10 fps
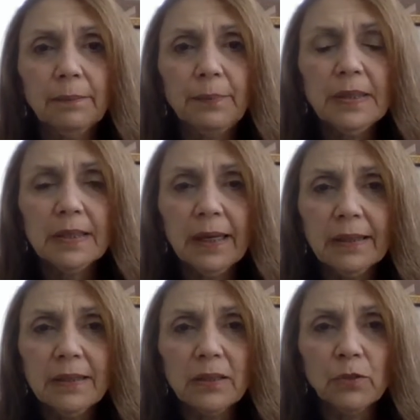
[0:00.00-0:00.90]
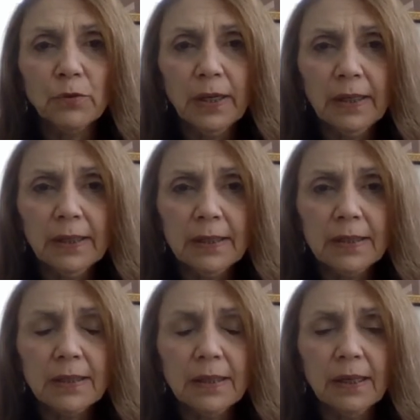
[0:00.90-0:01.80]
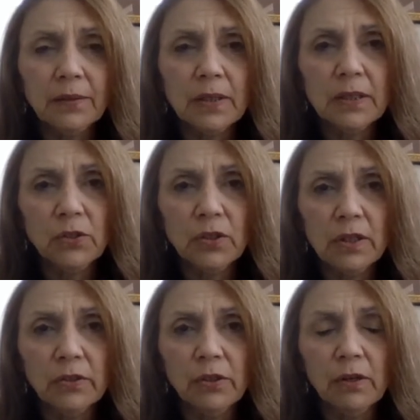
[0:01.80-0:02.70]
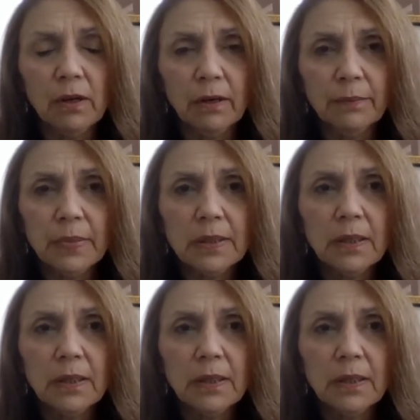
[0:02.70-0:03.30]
besides the drains and the stitches under your arms,